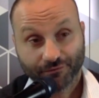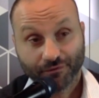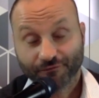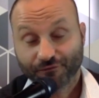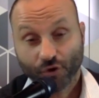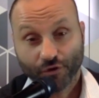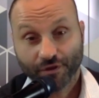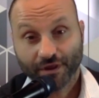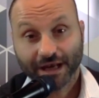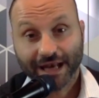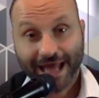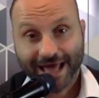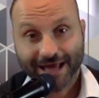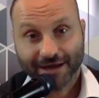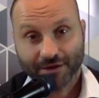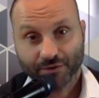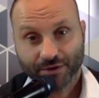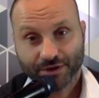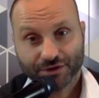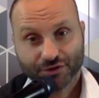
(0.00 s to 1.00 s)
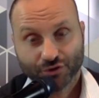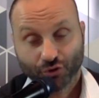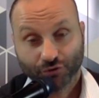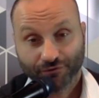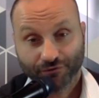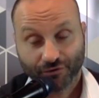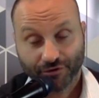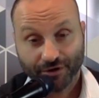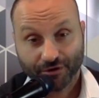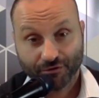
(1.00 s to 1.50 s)
for the language or
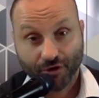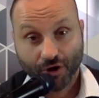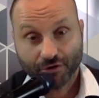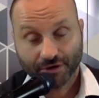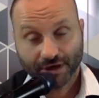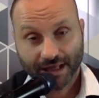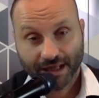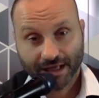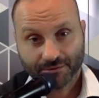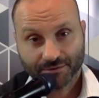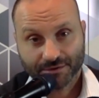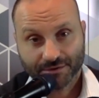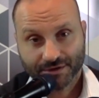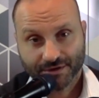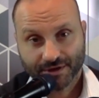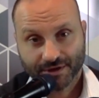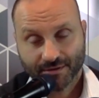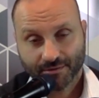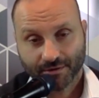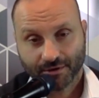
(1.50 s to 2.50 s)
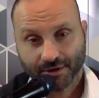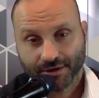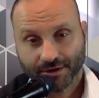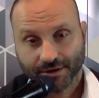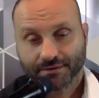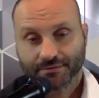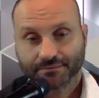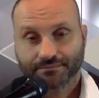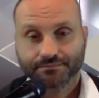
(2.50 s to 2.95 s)
for their own language in their mind?